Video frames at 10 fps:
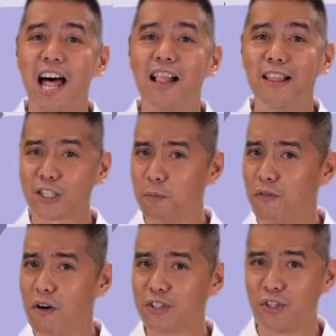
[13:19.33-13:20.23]
Let's
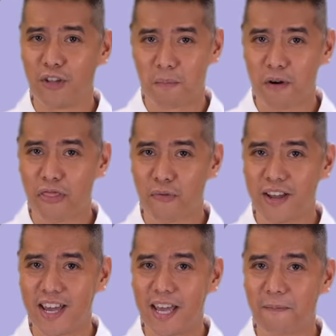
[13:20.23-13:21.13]
move on to number
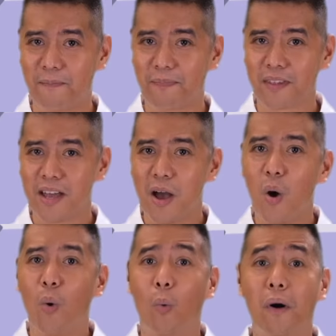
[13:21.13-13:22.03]
3.
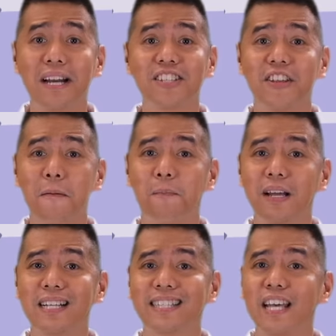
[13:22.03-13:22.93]
What is the
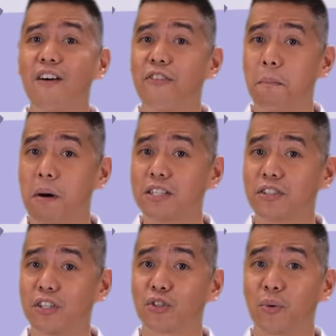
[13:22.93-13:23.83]
ability of the
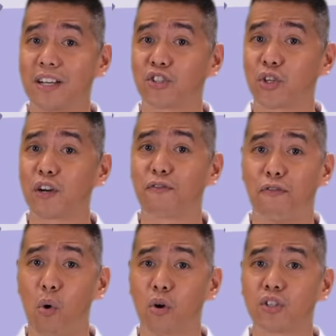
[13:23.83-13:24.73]
muscles to exert
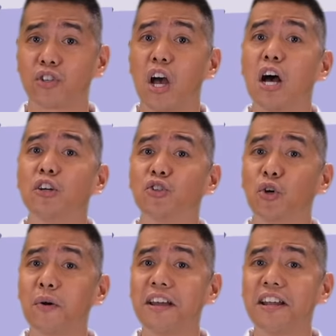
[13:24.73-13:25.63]
force
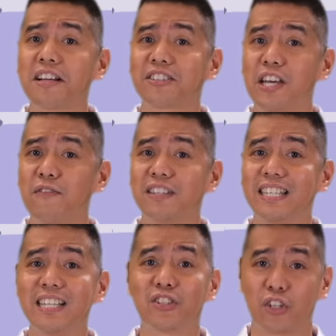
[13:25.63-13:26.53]
during an
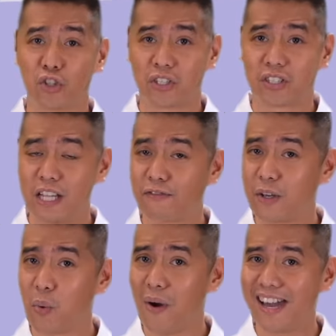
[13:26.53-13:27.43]
activity such as
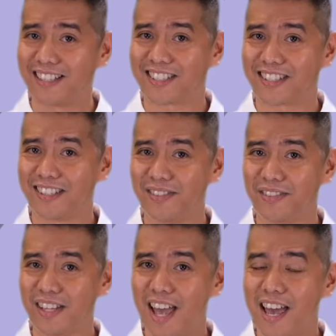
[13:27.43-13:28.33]
lifting weights?
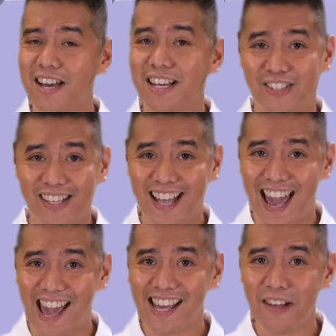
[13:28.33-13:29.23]
Is it
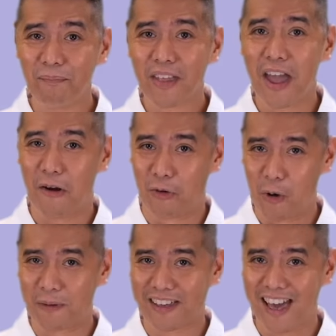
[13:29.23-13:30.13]
A,
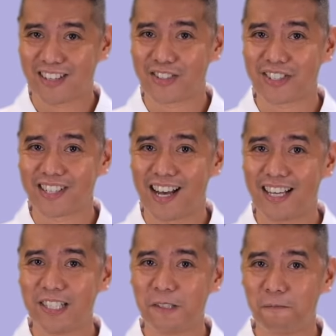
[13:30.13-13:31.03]
aerobic
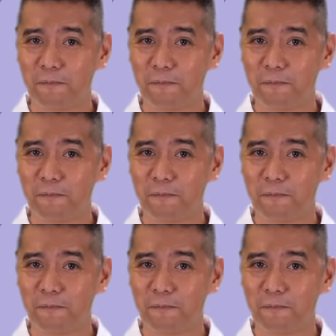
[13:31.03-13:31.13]
exercise?